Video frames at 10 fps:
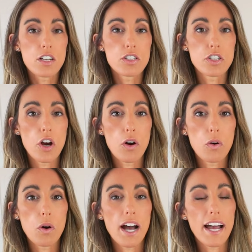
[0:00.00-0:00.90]

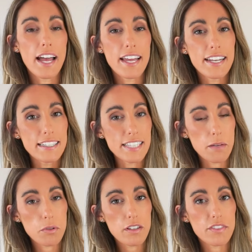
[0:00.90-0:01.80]
So an
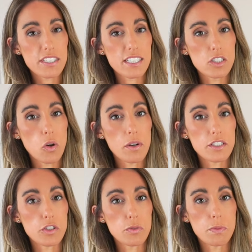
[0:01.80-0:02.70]
example of this is going
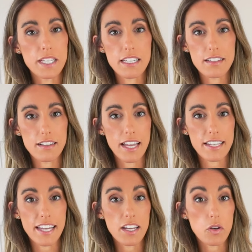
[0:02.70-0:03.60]
to be
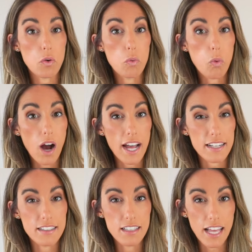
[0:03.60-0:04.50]
like a
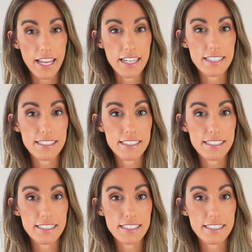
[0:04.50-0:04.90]
wide leg